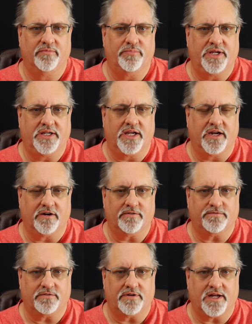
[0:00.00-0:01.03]
Be
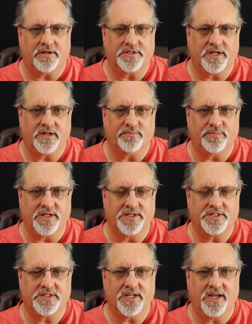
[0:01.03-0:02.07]
careful out there. Be
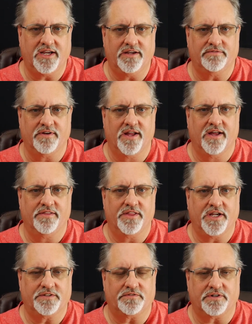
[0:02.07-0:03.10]
safe.
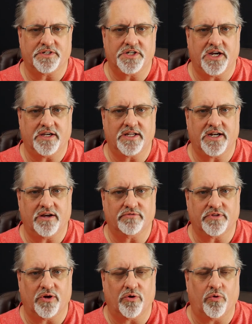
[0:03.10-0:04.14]
Thanks for checking out
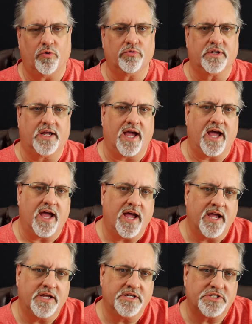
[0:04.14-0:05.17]
the Old
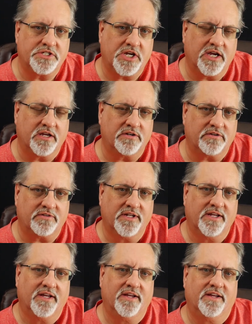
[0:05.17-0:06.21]
Guys channel
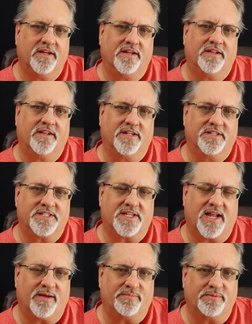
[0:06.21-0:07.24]
and
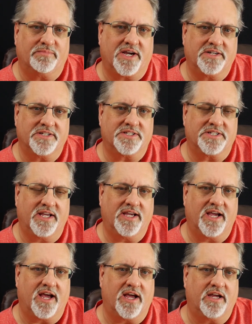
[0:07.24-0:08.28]
stopping by to say
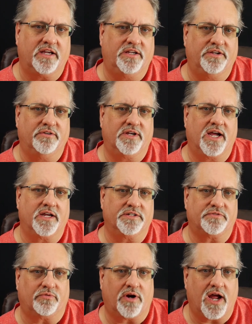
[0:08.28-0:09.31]
hi. You
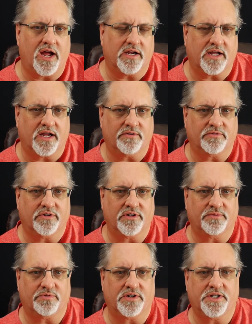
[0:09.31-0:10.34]
guys rock. I really
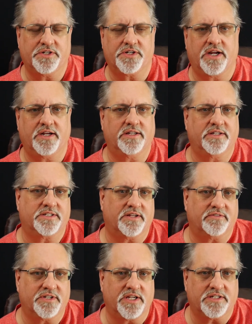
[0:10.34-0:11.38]
appreciate it.
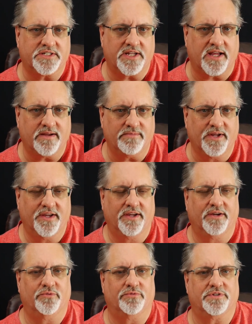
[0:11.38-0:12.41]
Till next time,
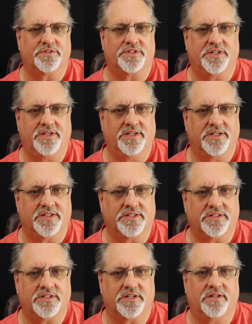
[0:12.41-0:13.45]
we'll see
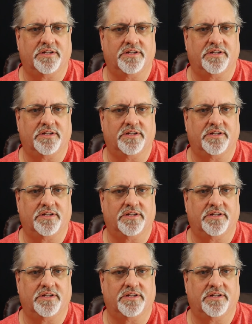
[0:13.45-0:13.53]
yous.